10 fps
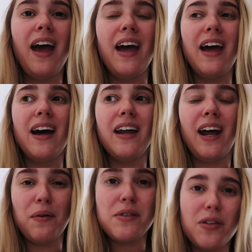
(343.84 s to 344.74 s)
And
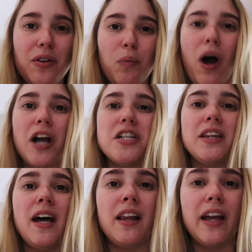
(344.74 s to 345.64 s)
I was
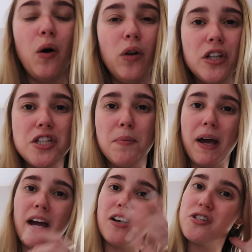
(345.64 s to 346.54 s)
watching that like, holy shit,
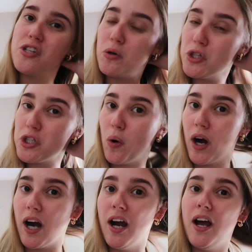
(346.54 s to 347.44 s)
my hair's so
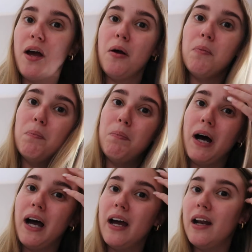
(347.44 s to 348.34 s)
short.
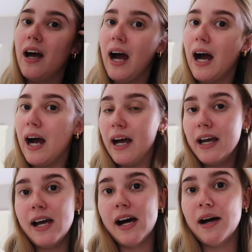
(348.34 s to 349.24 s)
But
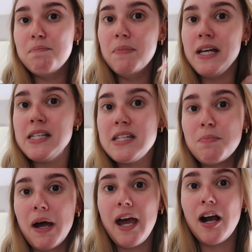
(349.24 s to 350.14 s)
I missed
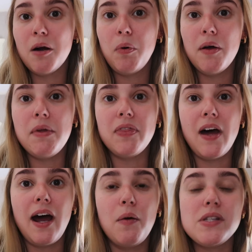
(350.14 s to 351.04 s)
my hair appointment
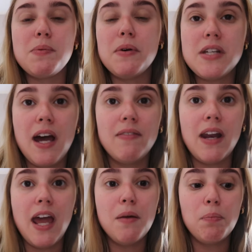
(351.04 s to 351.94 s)
that I was supposed to have
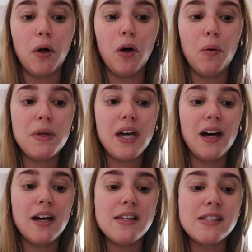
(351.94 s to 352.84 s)
in April
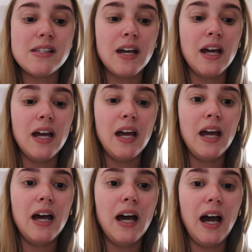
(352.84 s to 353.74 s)
because
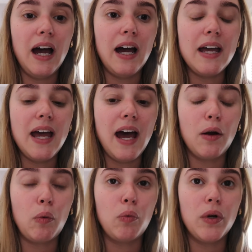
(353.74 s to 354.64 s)
I had
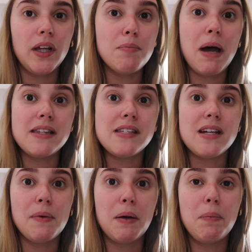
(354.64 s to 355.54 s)
a really bad
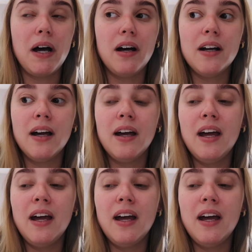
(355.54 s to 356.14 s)
stomach bug.